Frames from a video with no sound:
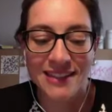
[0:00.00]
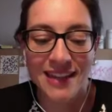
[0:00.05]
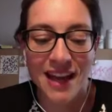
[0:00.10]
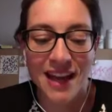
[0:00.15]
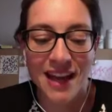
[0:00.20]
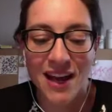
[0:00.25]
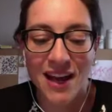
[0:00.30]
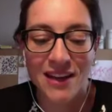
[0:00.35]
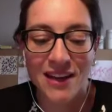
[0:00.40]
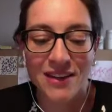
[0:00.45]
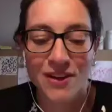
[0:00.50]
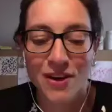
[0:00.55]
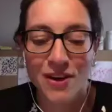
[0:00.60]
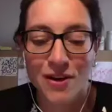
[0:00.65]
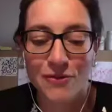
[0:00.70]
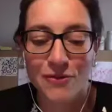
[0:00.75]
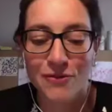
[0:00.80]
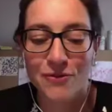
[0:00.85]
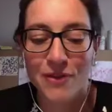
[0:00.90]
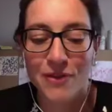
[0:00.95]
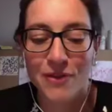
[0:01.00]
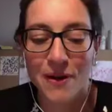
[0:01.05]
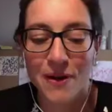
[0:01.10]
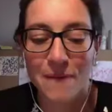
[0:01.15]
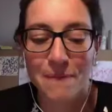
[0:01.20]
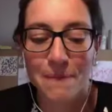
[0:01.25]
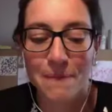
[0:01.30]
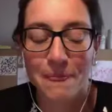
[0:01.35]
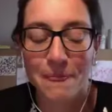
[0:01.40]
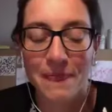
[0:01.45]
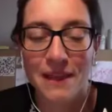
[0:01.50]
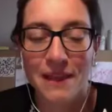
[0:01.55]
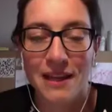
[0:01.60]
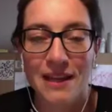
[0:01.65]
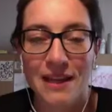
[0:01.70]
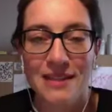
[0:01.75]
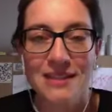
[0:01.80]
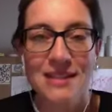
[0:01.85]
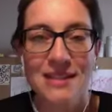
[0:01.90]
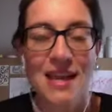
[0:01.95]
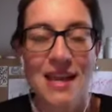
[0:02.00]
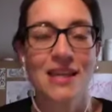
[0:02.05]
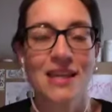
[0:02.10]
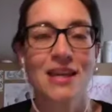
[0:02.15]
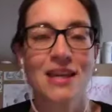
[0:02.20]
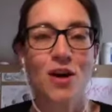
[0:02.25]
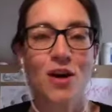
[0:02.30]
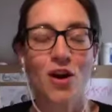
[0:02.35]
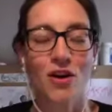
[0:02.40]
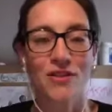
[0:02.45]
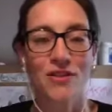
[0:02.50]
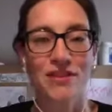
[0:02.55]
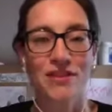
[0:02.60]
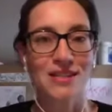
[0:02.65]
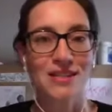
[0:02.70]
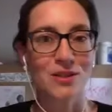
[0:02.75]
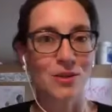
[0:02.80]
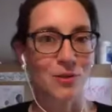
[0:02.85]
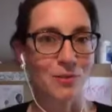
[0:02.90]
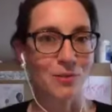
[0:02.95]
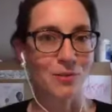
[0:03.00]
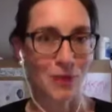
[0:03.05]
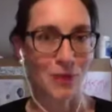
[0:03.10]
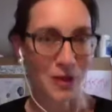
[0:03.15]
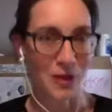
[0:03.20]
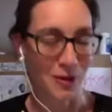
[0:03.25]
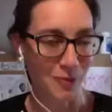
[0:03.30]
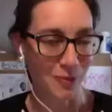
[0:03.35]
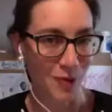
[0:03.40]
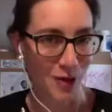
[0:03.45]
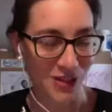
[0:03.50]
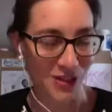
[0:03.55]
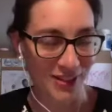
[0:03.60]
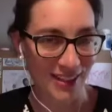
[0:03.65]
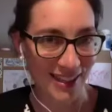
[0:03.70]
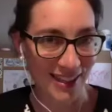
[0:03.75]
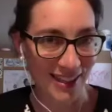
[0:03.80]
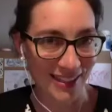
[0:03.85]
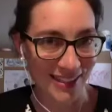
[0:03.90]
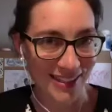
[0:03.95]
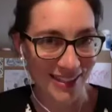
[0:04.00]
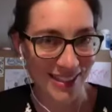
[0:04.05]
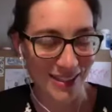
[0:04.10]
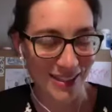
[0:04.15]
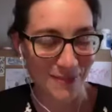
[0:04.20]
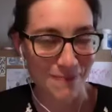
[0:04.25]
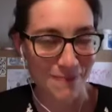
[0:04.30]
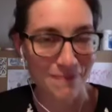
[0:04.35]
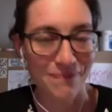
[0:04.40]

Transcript: kind of taking on this good mother personality